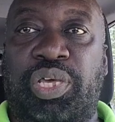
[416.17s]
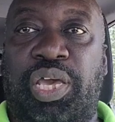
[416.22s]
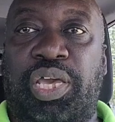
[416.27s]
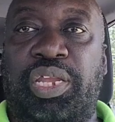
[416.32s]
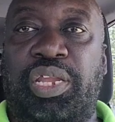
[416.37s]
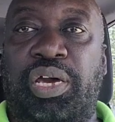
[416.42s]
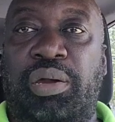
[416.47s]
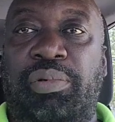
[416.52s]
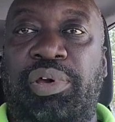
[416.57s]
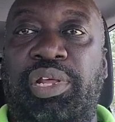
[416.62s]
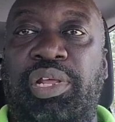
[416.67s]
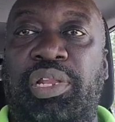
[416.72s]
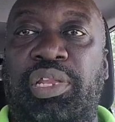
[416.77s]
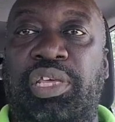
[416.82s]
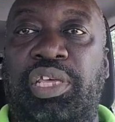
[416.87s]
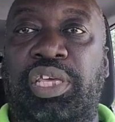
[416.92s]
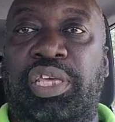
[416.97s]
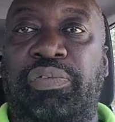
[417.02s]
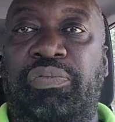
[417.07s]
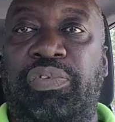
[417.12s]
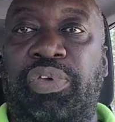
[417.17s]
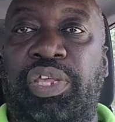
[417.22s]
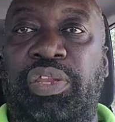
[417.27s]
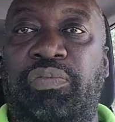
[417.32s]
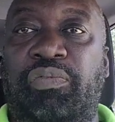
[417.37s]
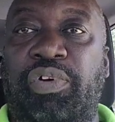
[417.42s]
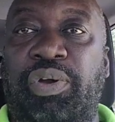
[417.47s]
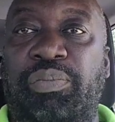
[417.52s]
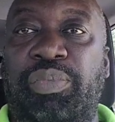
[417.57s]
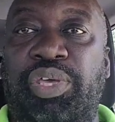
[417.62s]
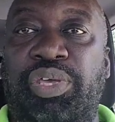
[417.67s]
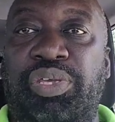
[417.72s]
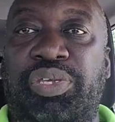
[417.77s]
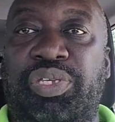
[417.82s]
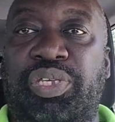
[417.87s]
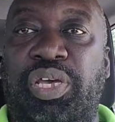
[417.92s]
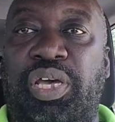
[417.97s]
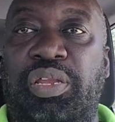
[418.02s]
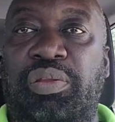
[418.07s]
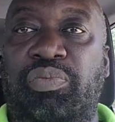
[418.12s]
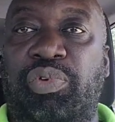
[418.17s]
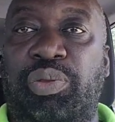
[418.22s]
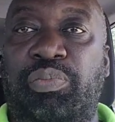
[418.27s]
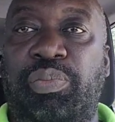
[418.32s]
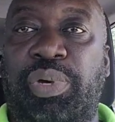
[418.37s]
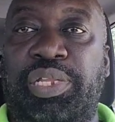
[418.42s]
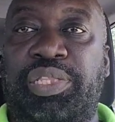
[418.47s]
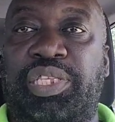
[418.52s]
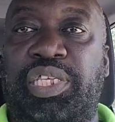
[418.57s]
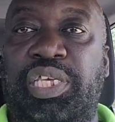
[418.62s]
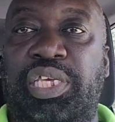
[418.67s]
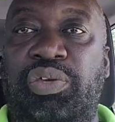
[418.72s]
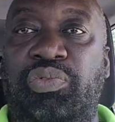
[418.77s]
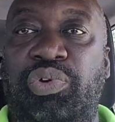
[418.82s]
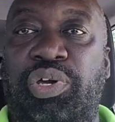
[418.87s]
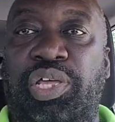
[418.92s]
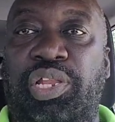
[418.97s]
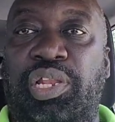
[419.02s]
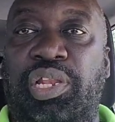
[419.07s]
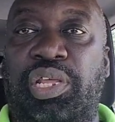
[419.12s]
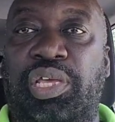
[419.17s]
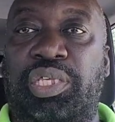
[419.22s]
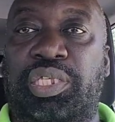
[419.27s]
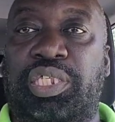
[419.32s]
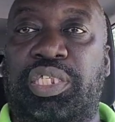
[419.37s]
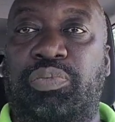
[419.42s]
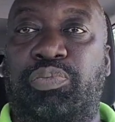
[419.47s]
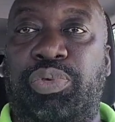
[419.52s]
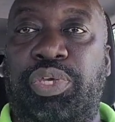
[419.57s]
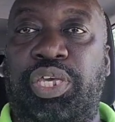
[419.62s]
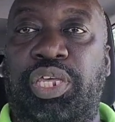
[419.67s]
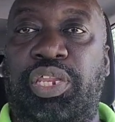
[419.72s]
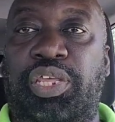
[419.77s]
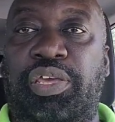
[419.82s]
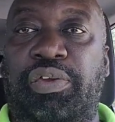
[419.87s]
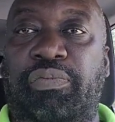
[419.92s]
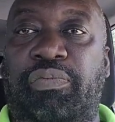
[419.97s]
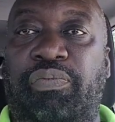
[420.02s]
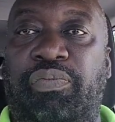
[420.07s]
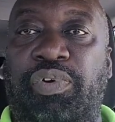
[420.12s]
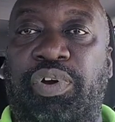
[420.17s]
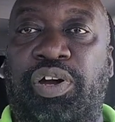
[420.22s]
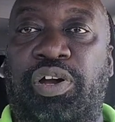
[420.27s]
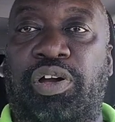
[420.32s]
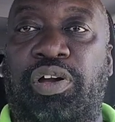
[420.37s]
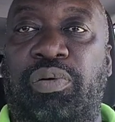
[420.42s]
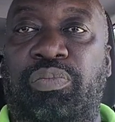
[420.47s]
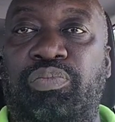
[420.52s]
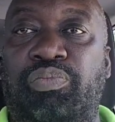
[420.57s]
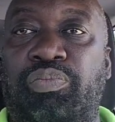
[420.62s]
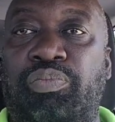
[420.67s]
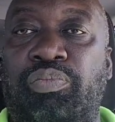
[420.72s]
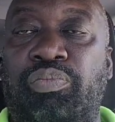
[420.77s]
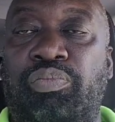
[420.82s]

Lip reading: I normally leave information with material list, PDF form,